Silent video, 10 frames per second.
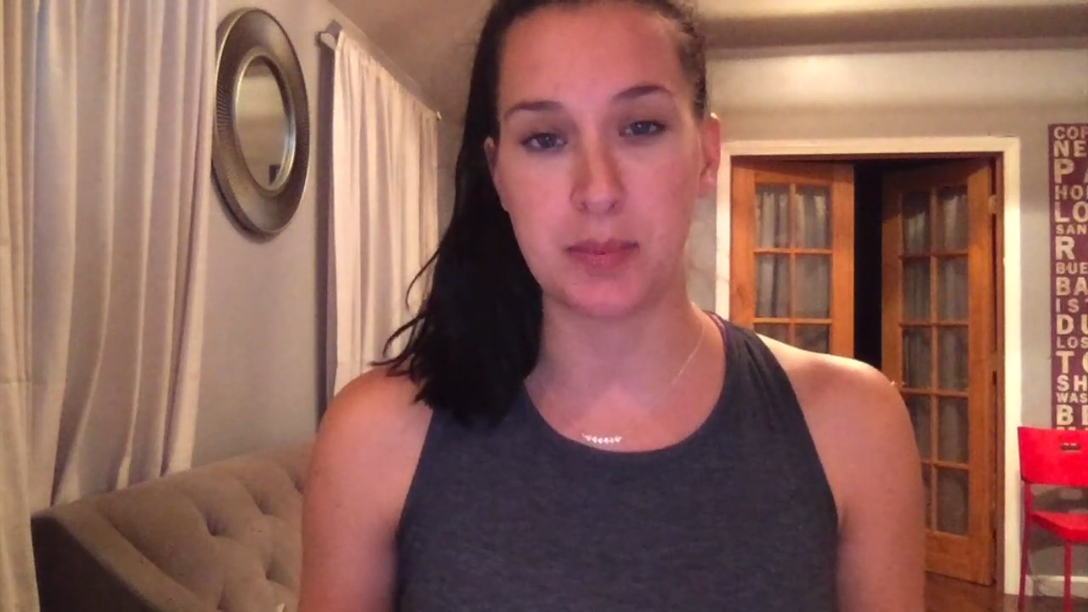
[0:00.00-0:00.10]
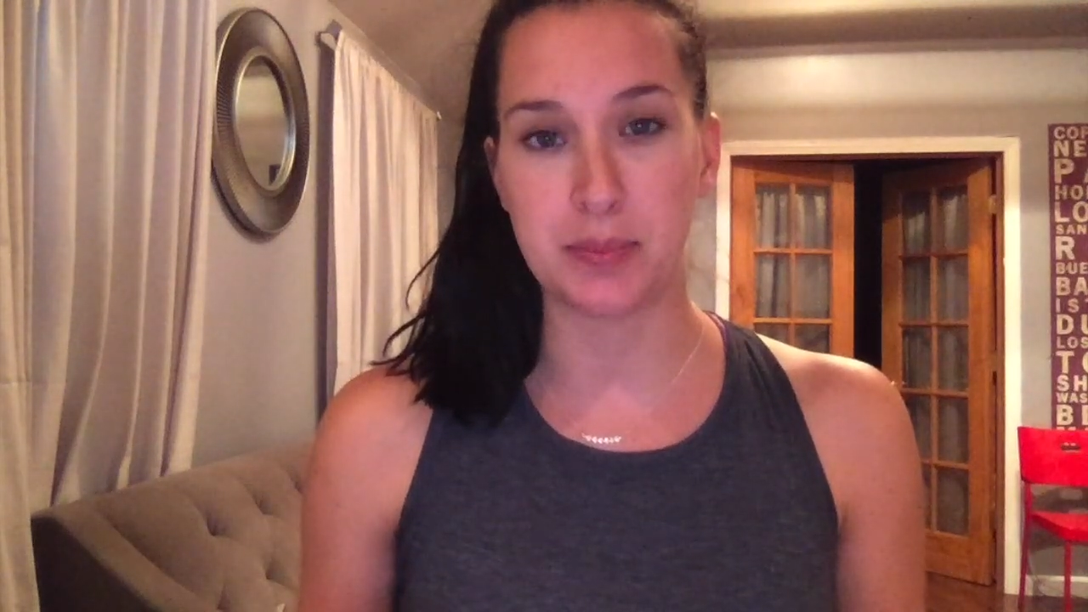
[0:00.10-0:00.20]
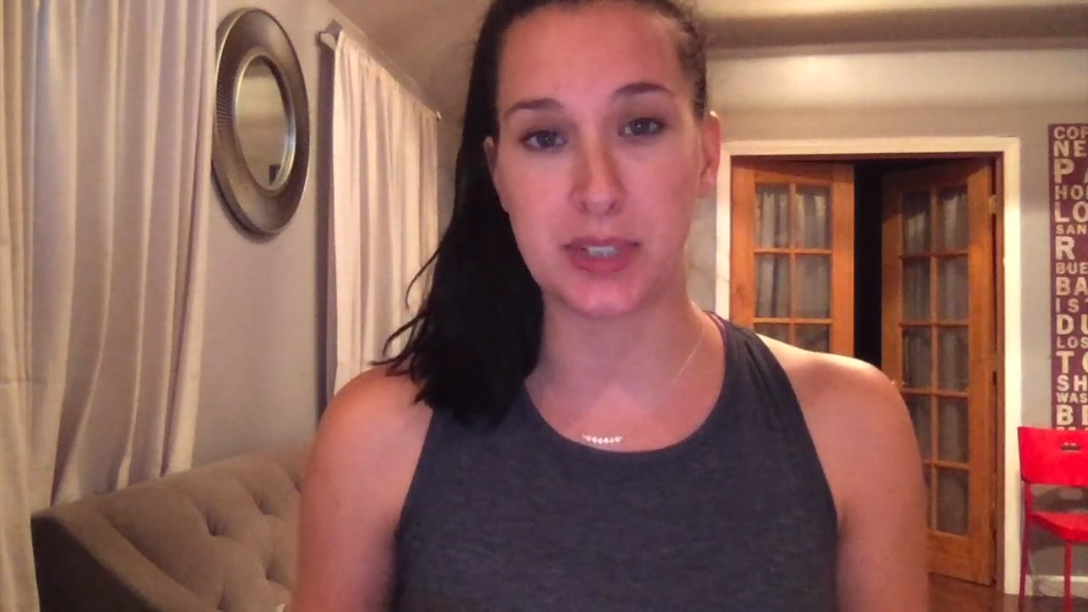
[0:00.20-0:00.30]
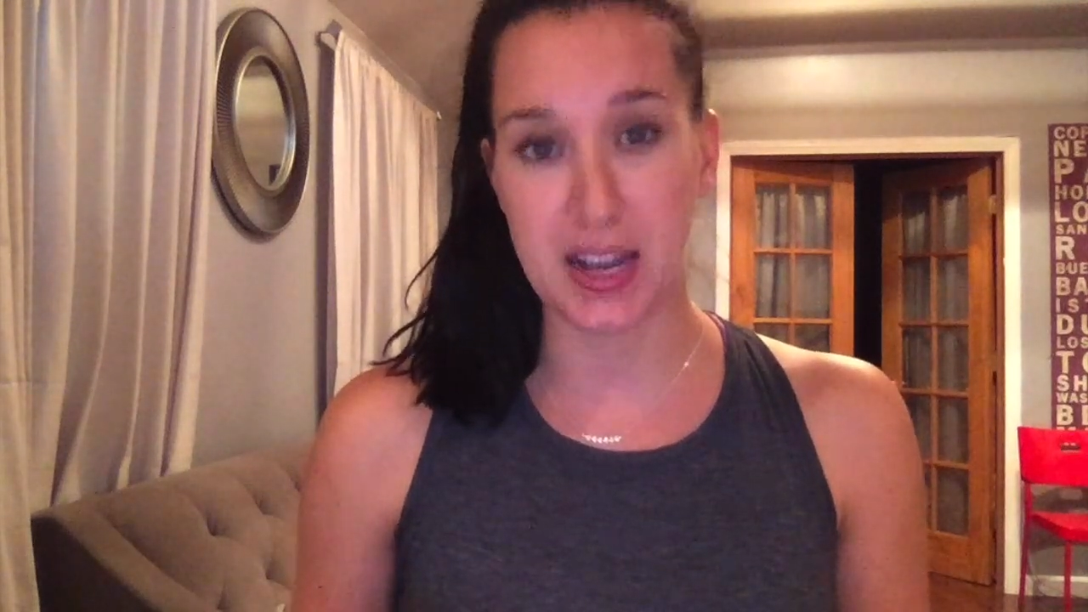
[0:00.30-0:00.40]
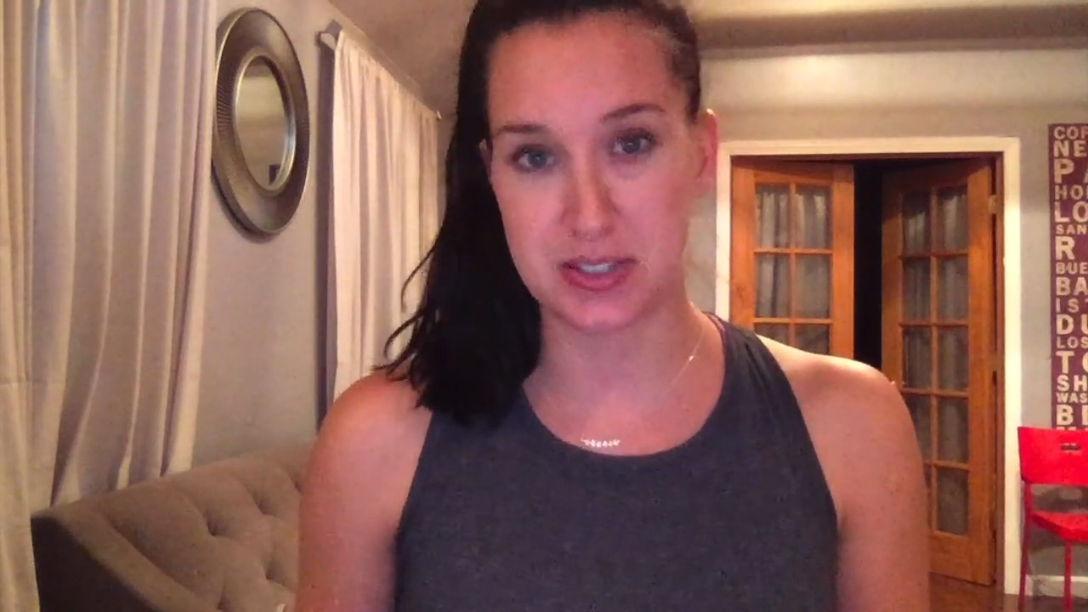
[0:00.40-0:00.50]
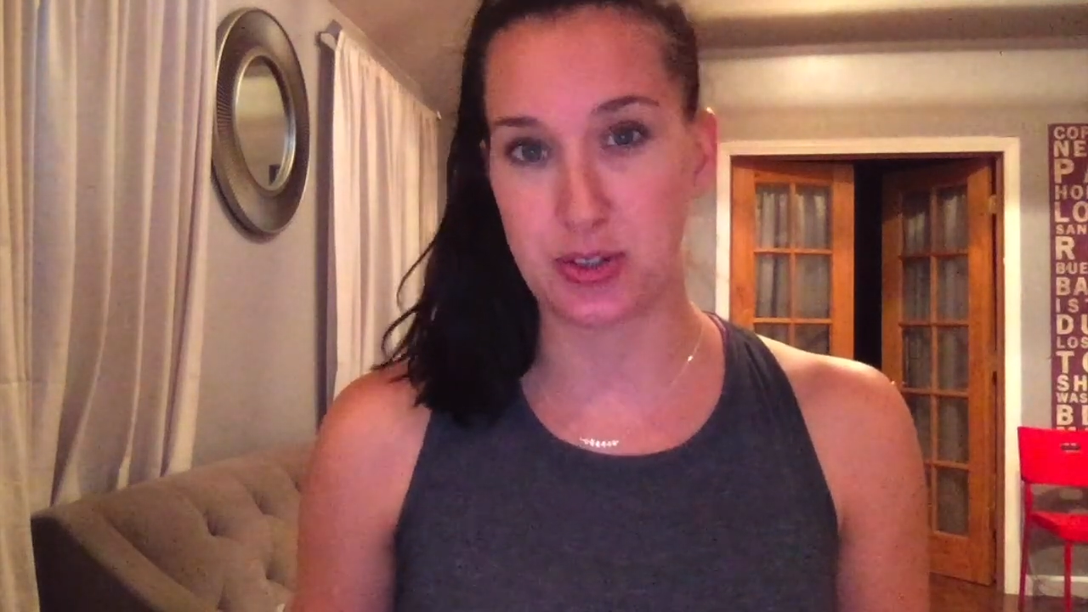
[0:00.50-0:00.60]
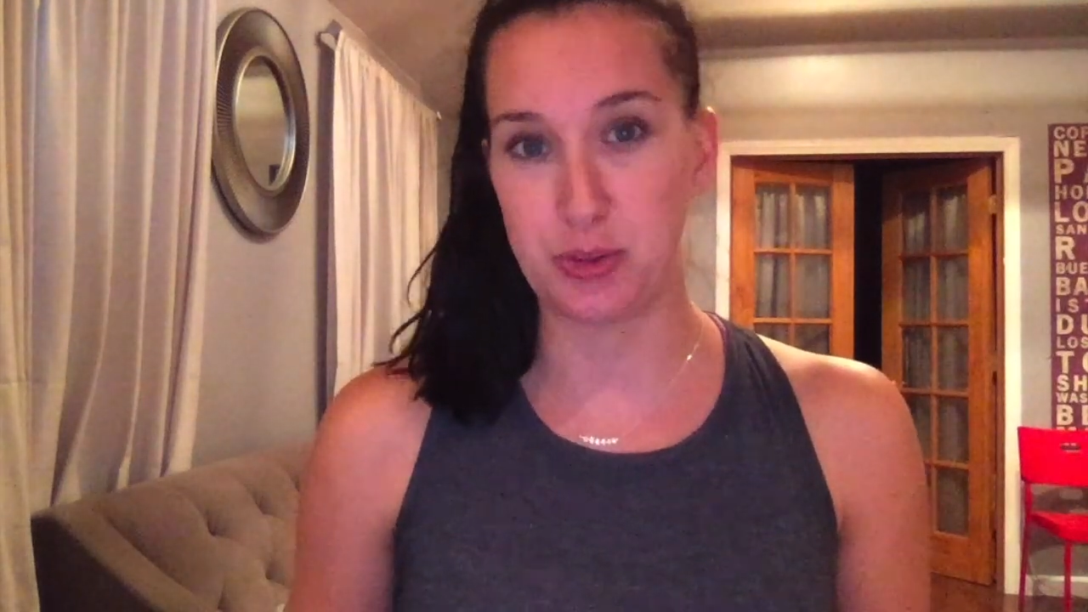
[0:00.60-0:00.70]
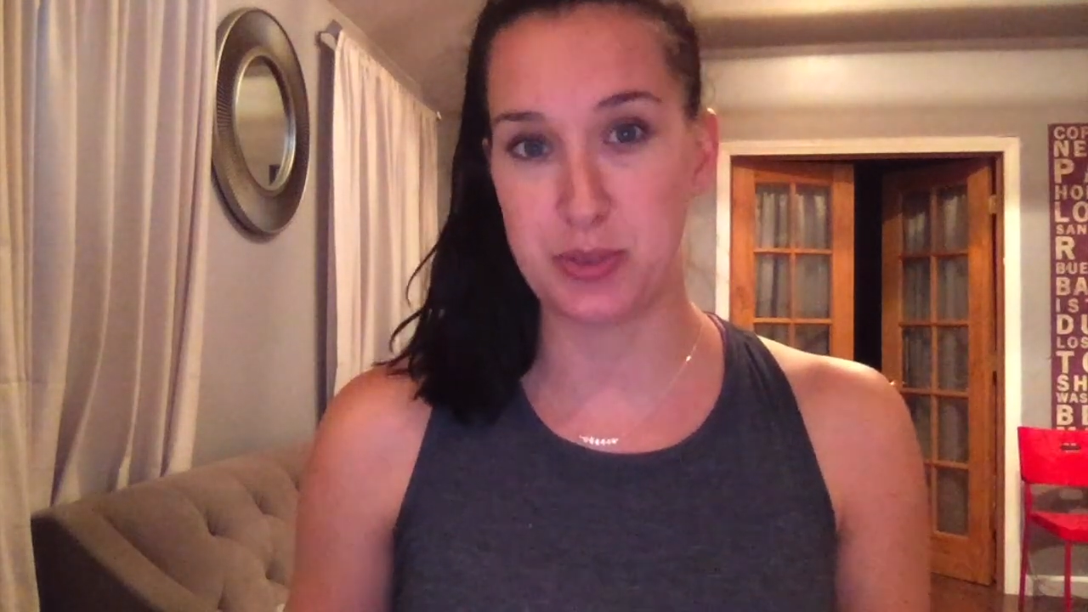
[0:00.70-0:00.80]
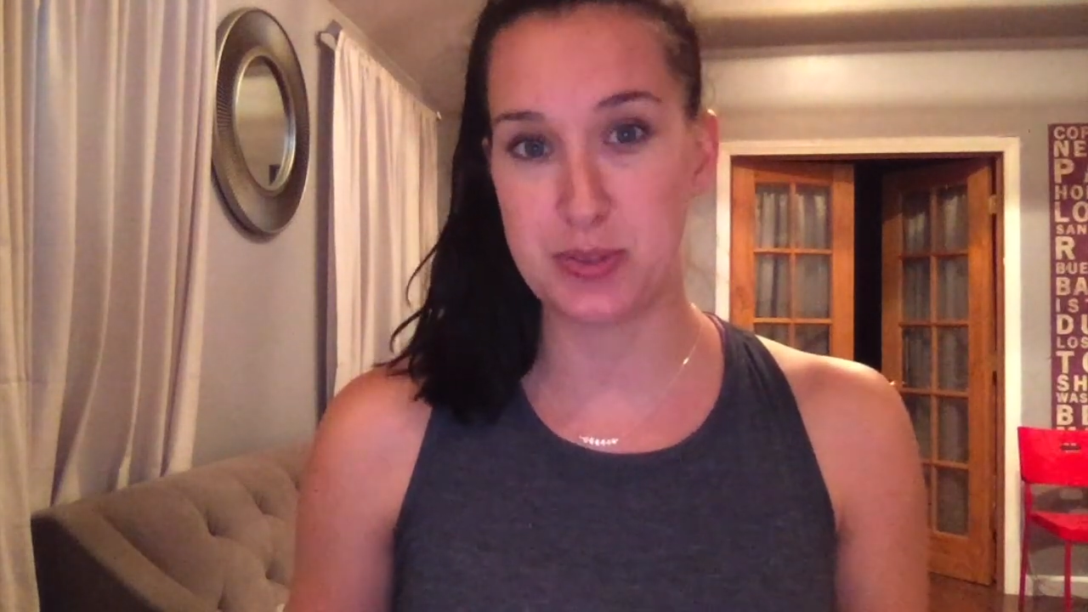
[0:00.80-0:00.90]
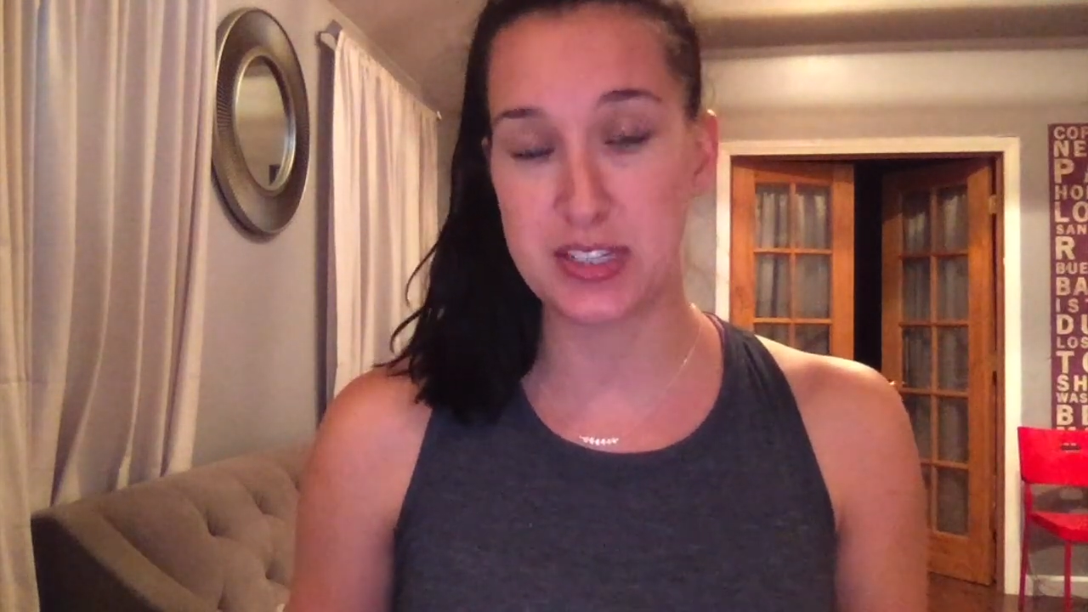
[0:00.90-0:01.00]
classical
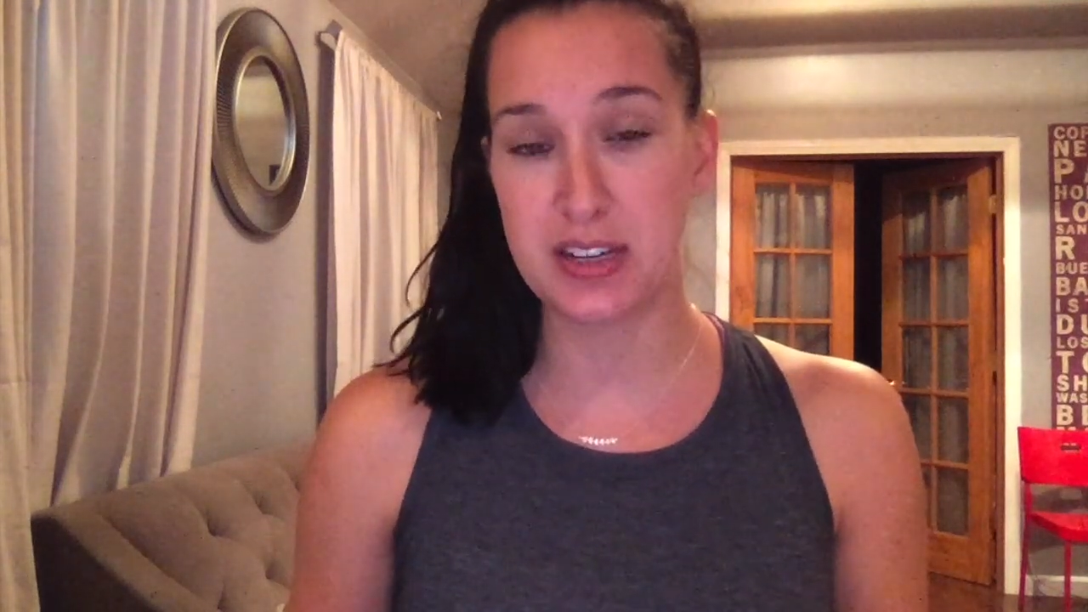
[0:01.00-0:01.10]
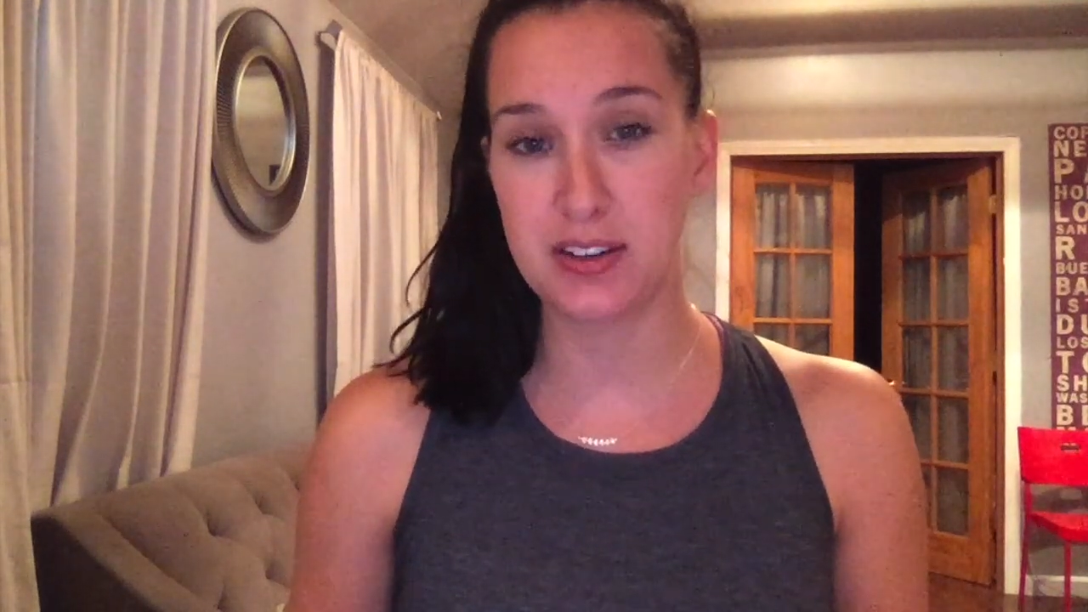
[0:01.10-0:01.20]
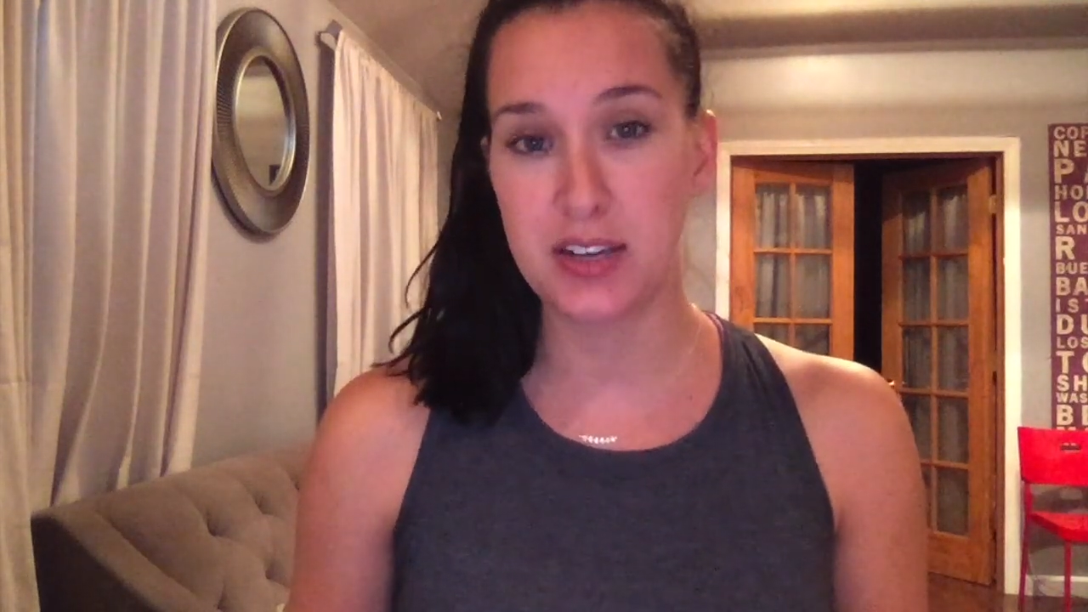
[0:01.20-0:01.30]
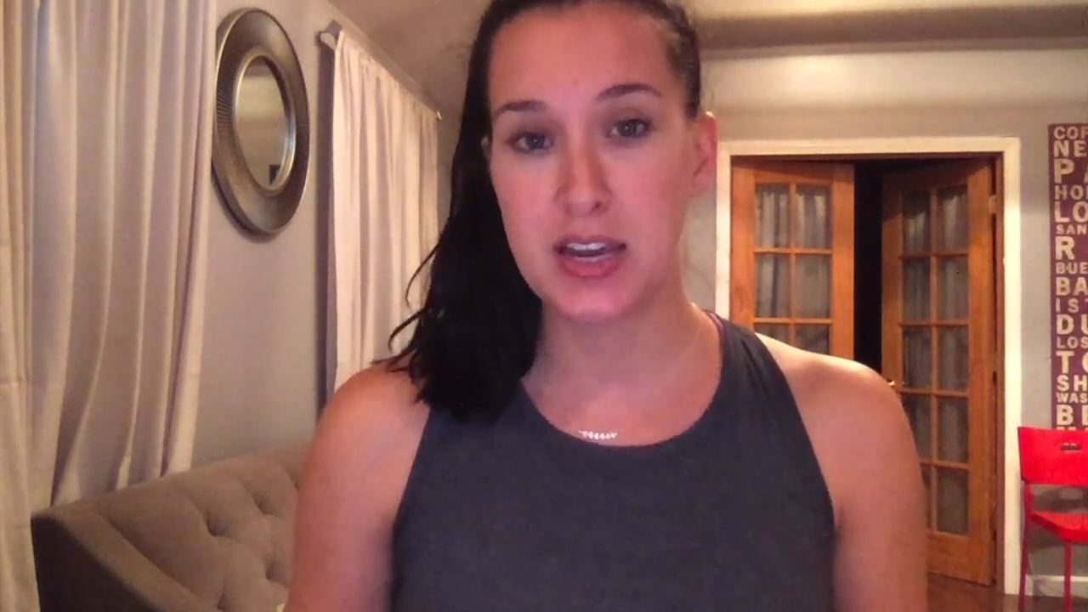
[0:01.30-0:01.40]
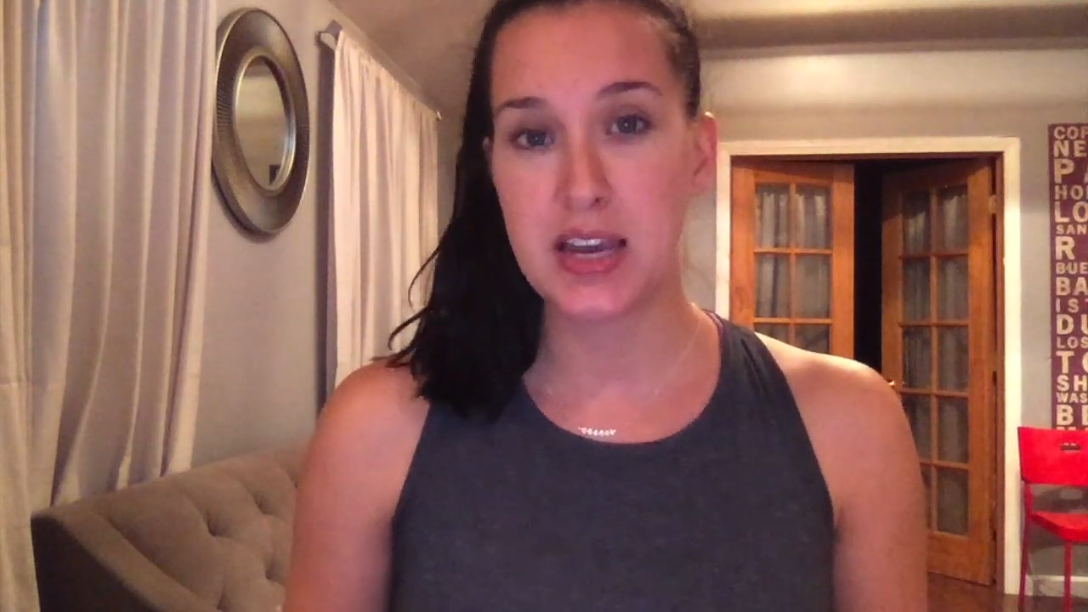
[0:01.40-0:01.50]
music